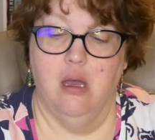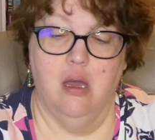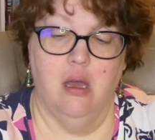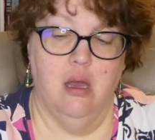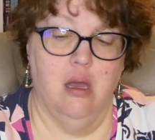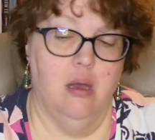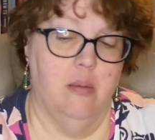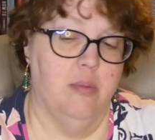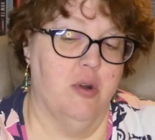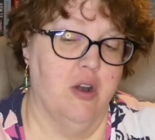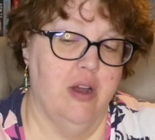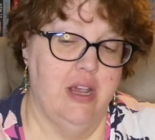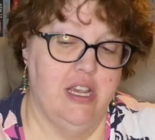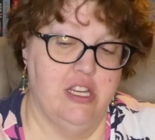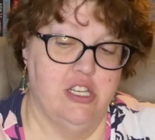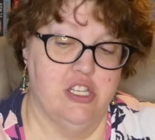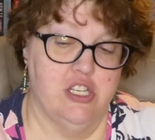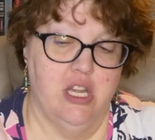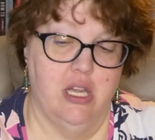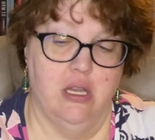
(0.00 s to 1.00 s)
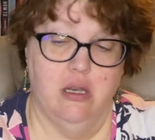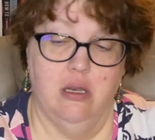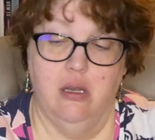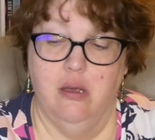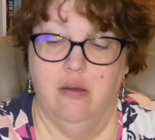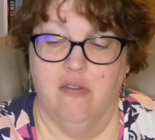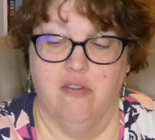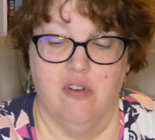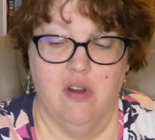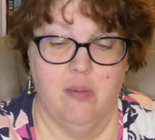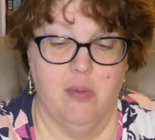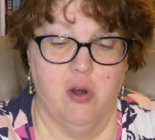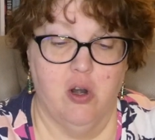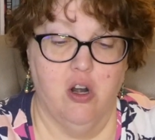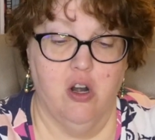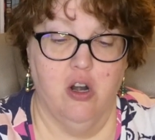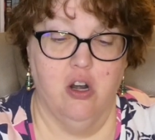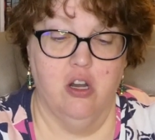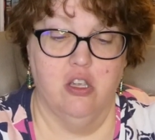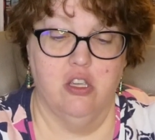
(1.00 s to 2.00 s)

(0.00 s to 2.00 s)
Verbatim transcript: aberration from her